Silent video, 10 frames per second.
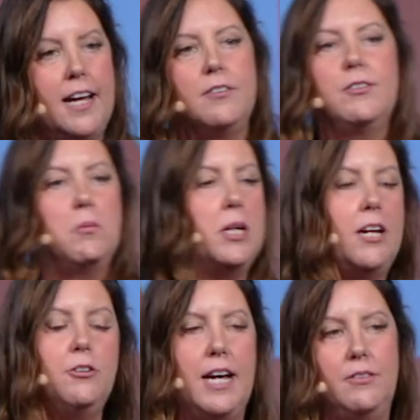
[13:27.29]
If someone
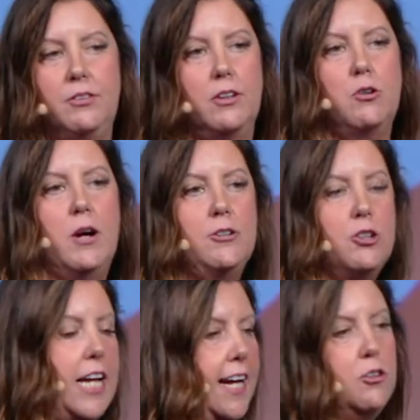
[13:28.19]
else asks a
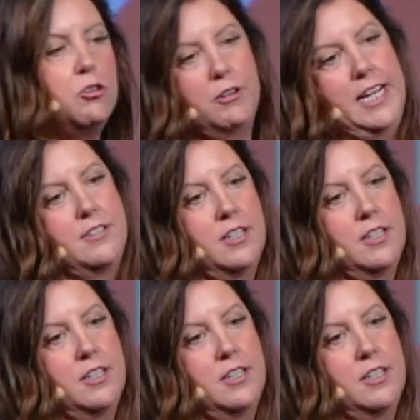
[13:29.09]
question, answer it.